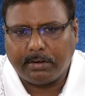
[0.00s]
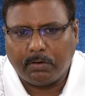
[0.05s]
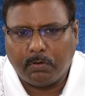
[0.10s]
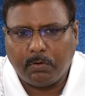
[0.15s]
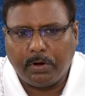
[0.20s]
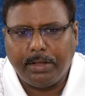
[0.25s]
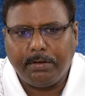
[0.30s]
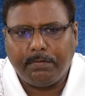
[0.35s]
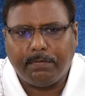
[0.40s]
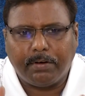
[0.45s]

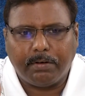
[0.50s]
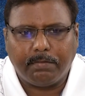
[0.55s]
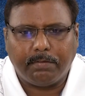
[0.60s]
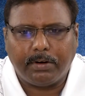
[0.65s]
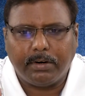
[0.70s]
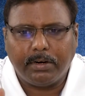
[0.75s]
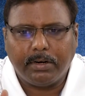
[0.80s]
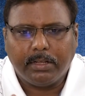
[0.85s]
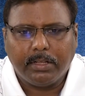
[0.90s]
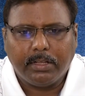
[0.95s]
Going
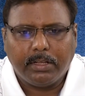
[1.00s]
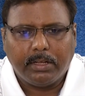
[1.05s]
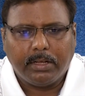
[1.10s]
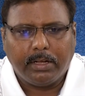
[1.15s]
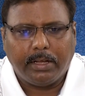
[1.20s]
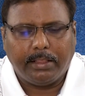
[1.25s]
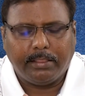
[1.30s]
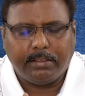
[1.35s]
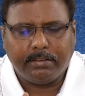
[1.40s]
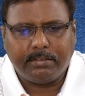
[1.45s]
forward
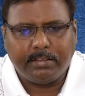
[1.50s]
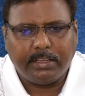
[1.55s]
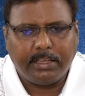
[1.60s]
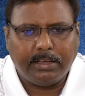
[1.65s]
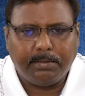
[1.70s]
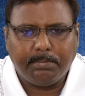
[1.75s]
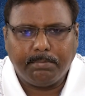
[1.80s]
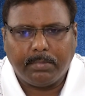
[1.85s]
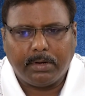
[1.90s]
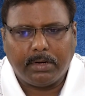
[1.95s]
in the
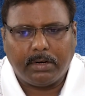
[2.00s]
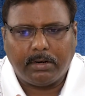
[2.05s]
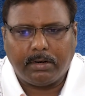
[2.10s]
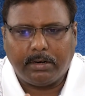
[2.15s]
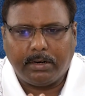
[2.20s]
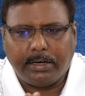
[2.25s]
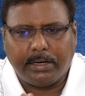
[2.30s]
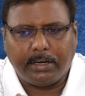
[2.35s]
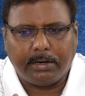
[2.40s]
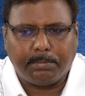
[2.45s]
same
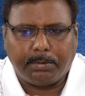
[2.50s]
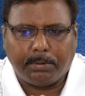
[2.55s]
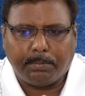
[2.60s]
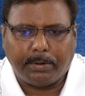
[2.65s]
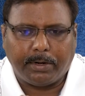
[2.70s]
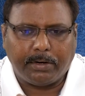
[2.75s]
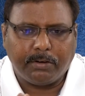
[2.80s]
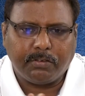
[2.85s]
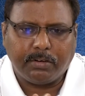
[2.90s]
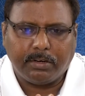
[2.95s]
data
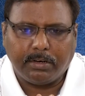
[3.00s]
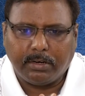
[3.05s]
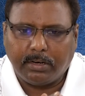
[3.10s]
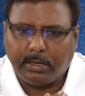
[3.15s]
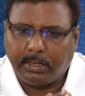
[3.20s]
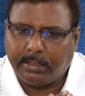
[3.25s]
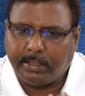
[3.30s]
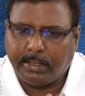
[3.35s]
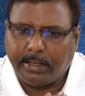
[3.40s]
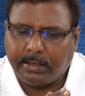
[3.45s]
preparation,
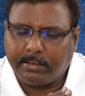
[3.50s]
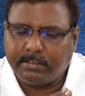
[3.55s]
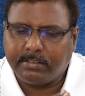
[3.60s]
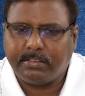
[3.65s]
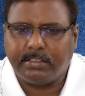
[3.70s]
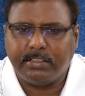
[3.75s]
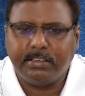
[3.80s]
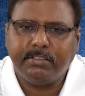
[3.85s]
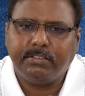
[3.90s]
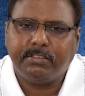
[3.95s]
the
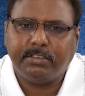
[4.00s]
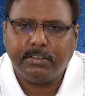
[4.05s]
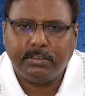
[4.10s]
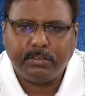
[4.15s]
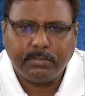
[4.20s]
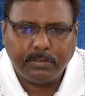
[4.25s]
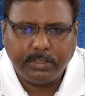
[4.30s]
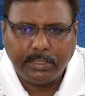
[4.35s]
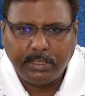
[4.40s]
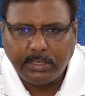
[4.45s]
extension
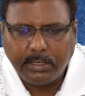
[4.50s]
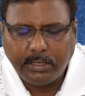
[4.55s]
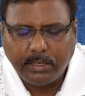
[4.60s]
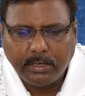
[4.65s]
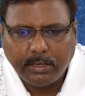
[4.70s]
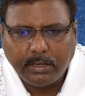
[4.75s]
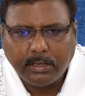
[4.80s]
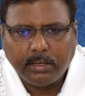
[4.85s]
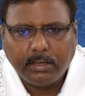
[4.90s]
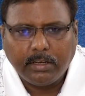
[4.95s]
to the
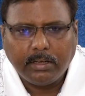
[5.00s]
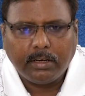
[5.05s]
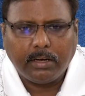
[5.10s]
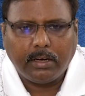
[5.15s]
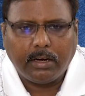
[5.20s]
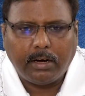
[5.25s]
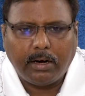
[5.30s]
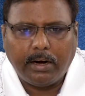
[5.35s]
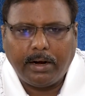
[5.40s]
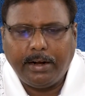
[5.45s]

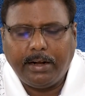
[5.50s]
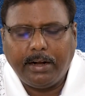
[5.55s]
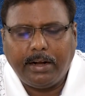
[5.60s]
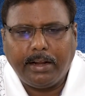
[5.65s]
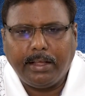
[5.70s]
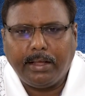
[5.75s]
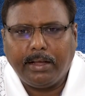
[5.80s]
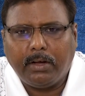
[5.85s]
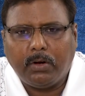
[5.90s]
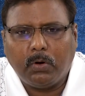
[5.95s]

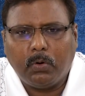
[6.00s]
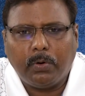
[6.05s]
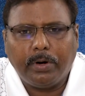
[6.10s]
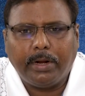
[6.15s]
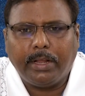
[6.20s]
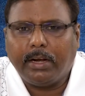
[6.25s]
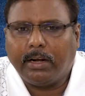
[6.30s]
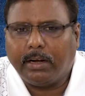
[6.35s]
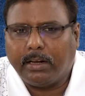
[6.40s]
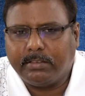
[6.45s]
editing,
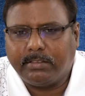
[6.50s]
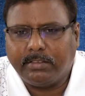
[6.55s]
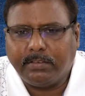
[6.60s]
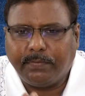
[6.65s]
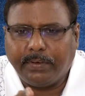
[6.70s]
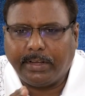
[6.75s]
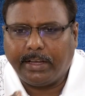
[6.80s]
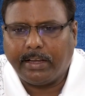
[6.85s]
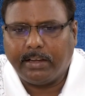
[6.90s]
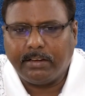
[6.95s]
coding,
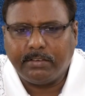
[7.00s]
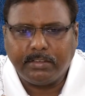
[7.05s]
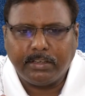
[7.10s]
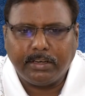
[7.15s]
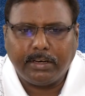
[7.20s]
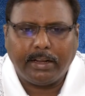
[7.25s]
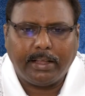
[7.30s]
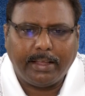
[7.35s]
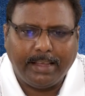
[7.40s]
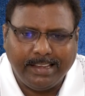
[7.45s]

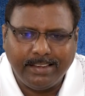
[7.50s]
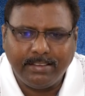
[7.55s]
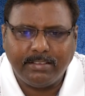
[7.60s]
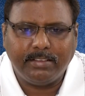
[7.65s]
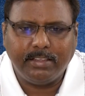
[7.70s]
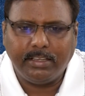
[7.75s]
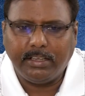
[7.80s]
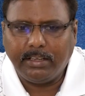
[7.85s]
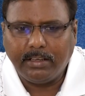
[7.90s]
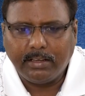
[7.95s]
classification is
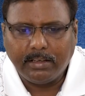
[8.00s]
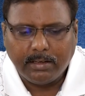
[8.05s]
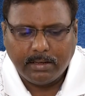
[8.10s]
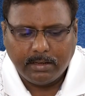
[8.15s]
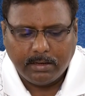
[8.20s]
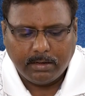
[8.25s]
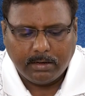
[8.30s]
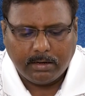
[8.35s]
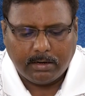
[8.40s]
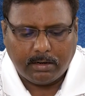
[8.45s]
the
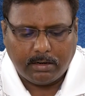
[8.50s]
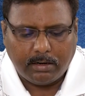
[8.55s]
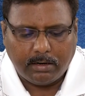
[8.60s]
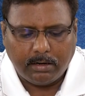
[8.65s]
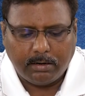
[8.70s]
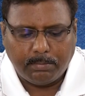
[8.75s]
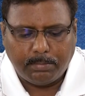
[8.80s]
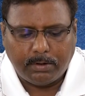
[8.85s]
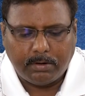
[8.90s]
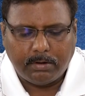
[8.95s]

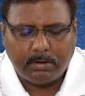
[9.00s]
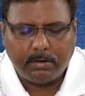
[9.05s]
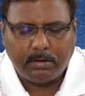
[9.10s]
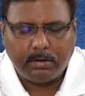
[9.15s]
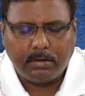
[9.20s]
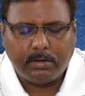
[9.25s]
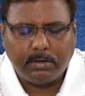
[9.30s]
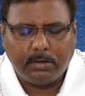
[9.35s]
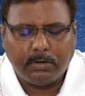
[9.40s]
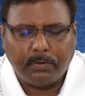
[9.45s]
all
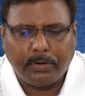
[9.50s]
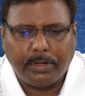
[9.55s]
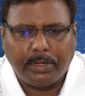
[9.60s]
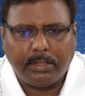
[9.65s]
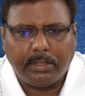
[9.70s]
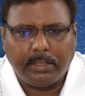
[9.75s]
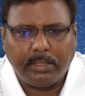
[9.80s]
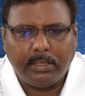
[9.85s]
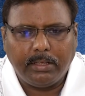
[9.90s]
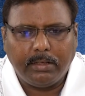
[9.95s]
about
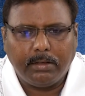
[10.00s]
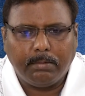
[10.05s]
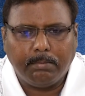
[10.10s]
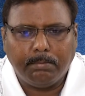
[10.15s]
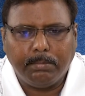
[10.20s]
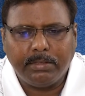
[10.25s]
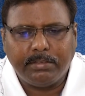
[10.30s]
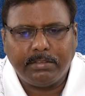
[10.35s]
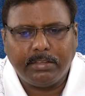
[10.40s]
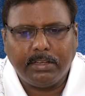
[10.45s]
knowing the
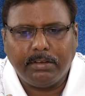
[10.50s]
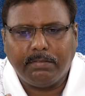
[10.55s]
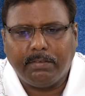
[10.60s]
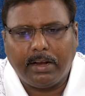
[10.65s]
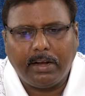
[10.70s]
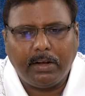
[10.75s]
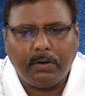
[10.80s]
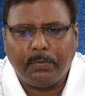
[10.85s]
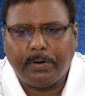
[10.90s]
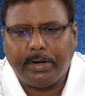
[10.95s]
missing
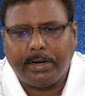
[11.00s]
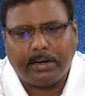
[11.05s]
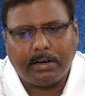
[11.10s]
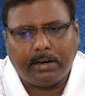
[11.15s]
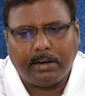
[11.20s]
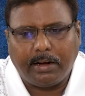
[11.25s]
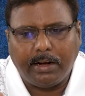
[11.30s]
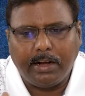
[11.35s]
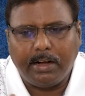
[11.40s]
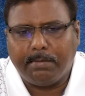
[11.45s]
value
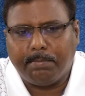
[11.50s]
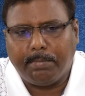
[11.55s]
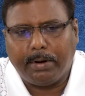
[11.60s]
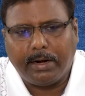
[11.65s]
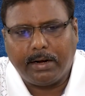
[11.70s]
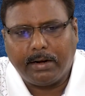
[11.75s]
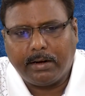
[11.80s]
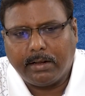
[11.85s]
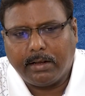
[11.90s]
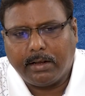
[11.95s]
data
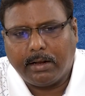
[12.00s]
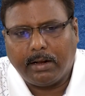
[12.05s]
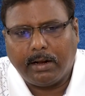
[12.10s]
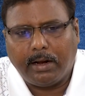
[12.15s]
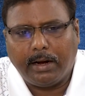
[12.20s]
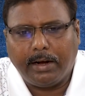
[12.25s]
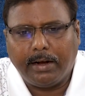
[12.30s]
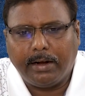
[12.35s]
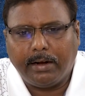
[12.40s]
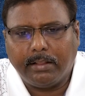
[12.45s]
treatment
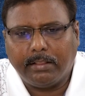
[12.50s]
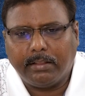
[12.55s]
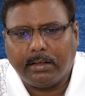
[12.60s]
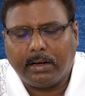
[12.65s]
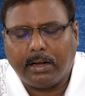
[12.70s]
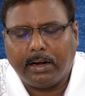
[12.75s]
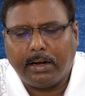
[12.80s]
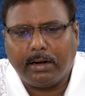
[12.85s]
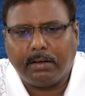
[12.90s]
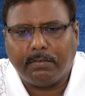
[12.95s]
and the
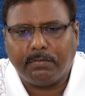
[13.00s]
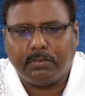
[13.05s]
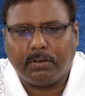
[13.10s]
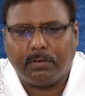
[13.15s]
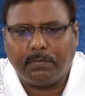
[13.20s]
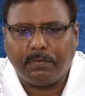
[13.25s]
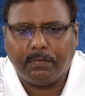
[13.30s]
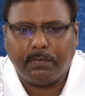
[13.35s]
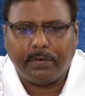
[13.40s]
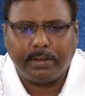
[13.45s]
kind of
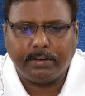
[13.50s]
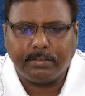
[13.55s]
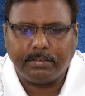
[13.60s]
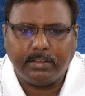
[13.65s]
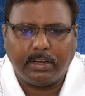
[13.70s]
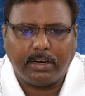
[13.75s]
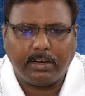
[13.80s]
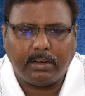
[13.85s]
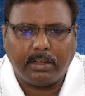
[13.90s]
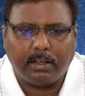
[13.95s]
softwares
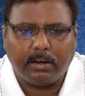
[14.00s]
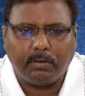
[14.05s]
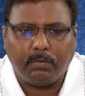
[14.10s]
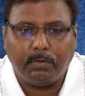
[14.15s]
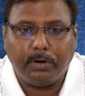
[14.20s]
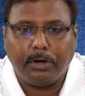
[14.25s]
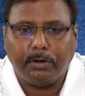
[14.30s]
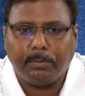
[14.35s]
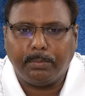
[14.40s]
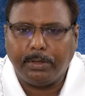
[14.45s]
that are
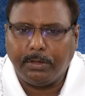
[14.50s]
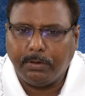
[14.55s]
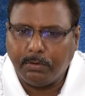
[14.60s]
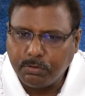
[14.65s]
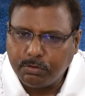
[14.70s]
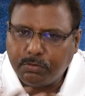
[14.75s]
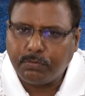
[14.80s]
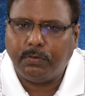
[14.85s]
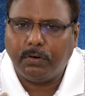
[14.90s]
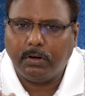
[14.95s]
going to be
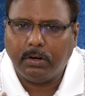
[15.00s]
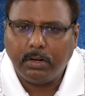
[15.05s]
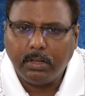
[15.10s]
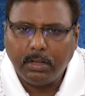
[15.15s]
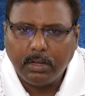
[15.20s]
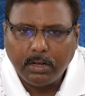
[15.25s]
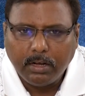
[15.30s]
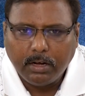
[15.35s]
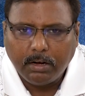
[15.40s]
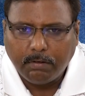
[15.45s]
useful
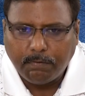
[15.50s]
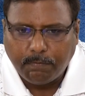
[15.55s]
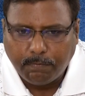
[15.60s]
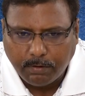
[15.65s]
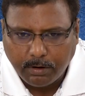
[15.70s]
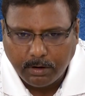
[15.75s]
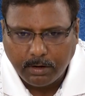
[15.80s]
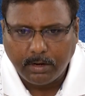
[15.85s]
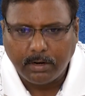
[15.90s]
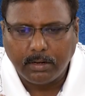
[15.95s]

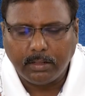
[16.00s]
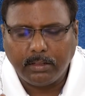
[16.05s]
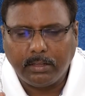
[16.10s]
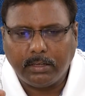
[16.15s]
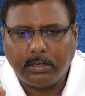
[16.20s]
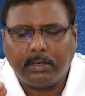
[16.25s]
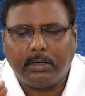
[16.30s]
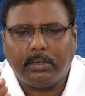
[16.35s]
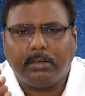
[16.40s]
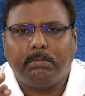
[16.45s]
for
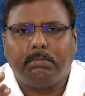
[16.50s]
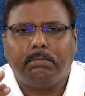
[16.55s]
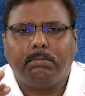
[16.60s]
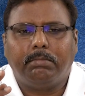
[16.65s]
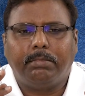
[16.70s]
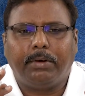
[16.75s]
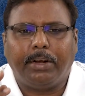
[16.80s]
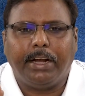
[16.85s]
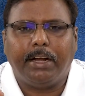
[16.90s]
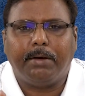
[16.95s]
the
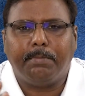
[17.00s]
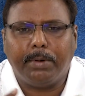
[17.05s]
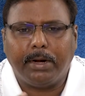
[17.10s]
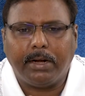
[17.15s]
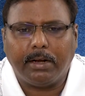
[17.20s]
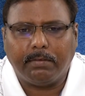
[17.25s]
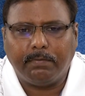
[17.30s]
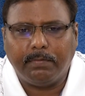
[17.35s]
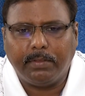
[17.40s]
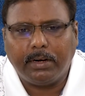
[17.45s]

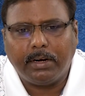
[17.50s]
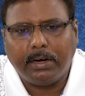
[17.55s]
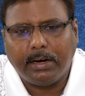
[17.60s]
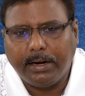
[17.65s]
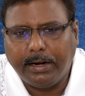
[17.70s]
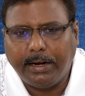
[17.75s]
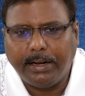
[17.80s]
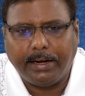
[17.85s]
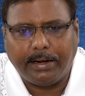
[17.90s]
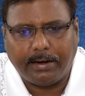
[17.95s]
treatment of the
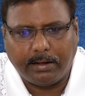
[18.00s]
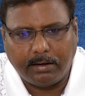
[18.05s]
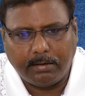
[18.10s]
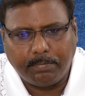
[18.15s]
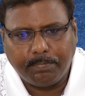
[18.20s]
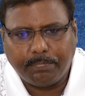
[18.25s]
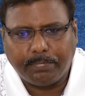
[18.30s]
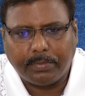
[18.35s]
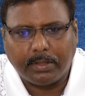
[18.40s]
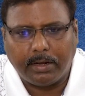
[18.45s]
data,
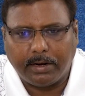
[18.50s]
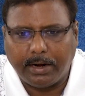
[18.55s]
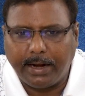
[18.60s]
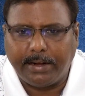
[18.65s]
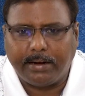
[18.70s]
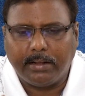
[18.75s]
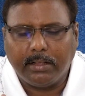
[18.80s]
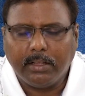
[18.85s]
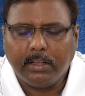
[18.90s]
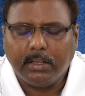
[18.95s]

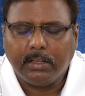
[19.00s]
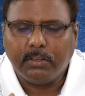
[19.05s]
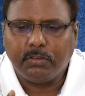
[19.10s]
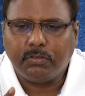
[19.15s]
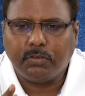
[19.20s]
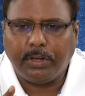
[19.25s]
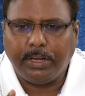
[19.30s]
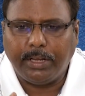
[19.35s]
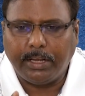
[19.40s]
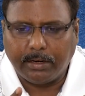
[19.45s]
right.
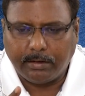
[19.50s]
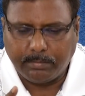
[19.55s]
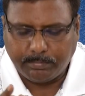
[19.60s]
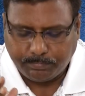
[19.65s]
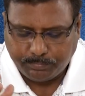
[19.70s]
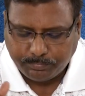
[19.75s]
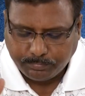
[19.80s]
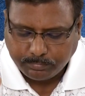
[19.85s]
So here